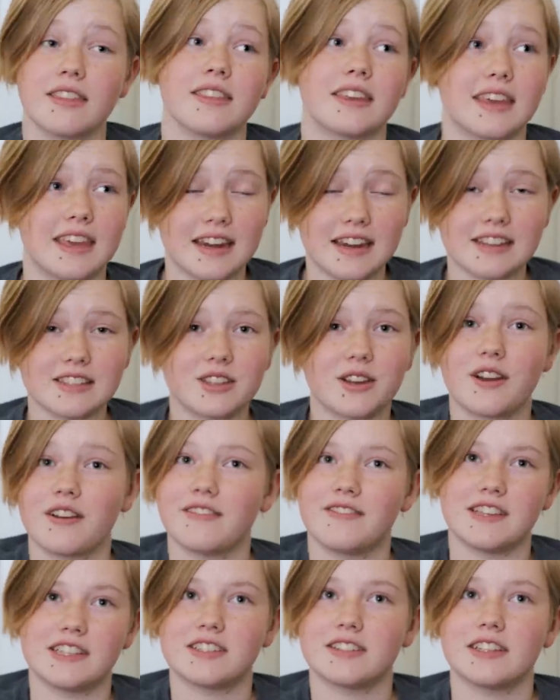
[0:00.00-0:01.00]
The kitties are
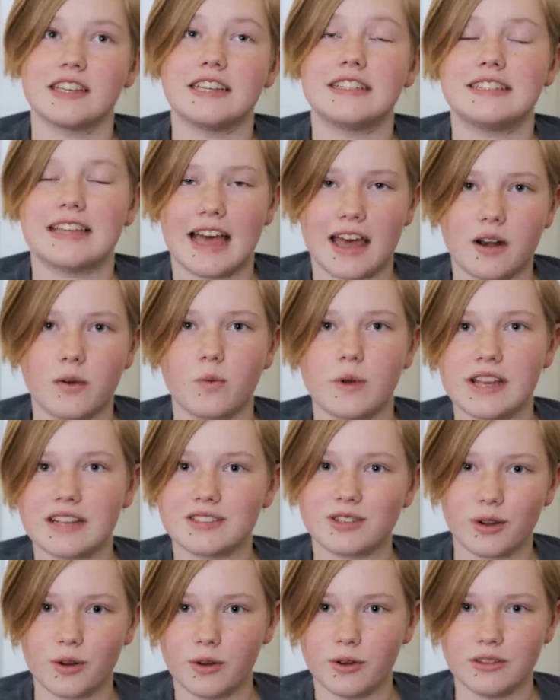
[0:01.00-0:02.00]
officially 10
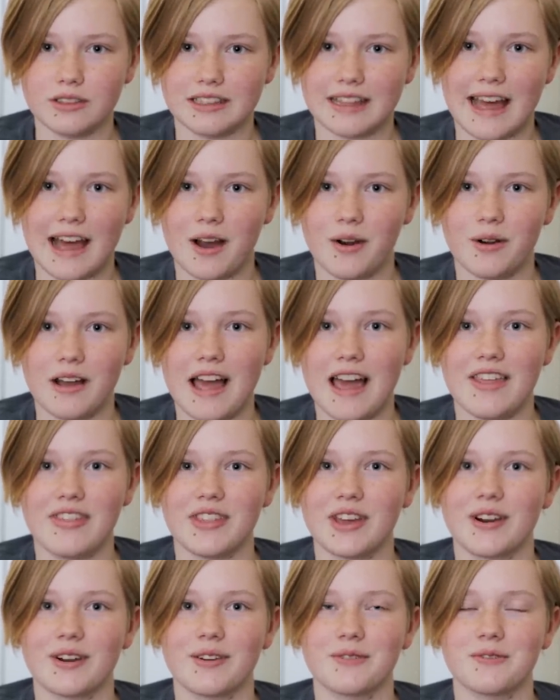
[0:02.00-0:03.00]
weeks old now
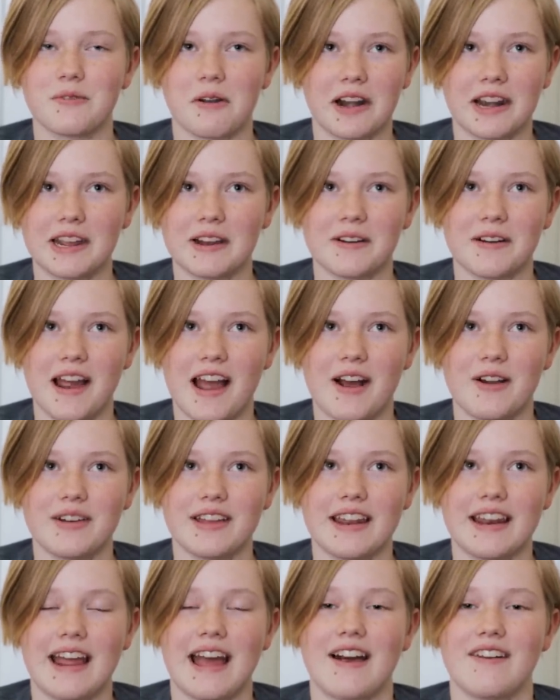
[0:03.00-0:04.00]
and they're running around
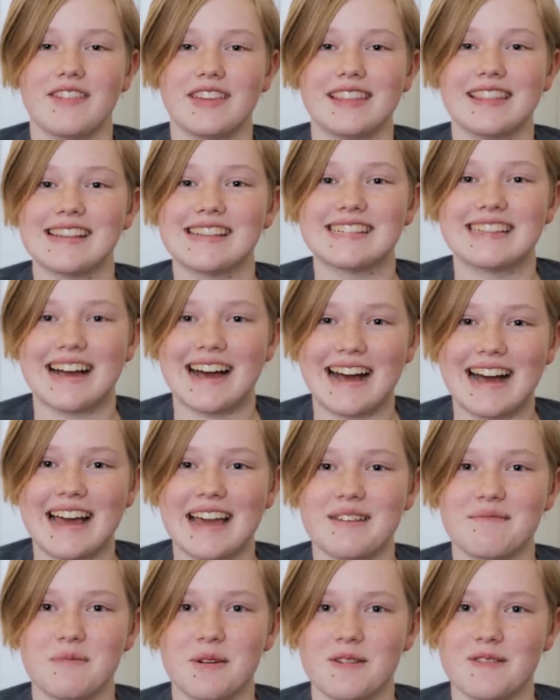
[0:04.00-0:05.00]
and having the
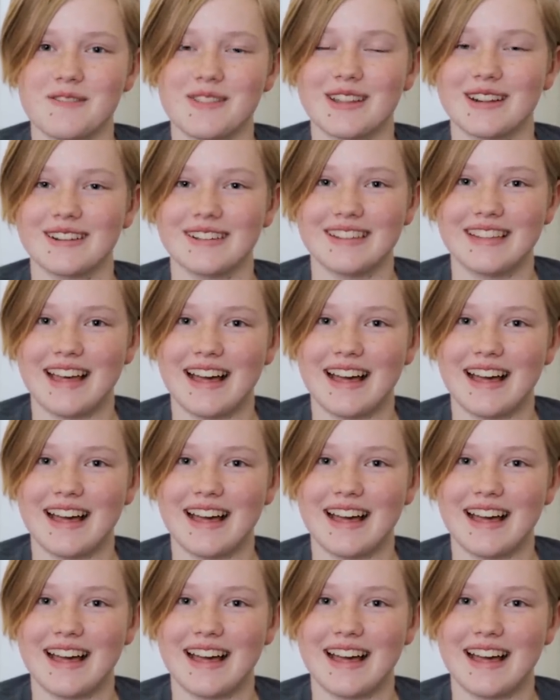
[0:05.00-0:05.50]
time of their